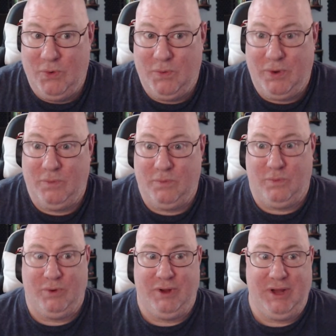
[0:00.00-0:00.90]

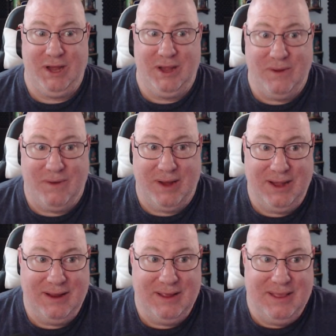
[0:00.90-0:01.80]
What are you doing?
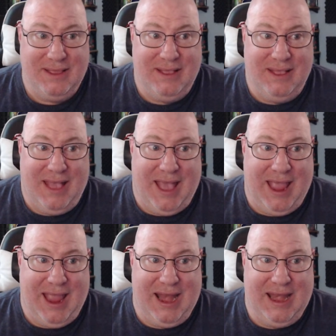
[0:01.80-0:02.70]

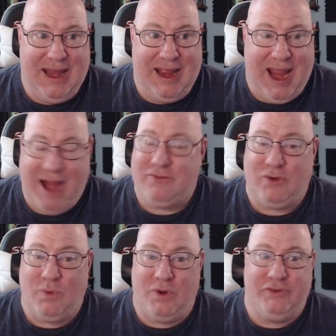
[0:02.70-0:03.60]
And
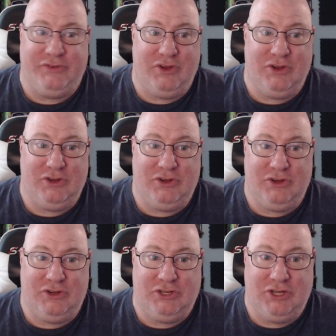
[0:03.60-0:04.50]
afterwards,
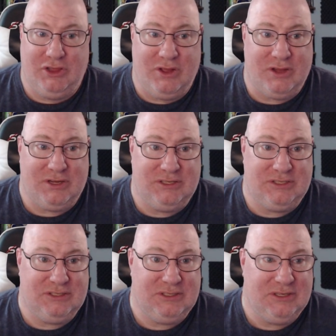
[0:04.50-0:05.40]
she
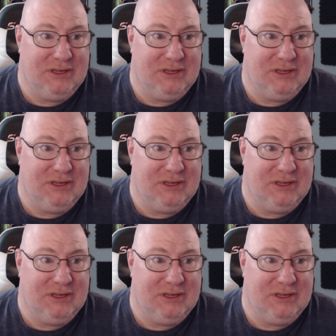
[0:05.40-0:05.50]
looks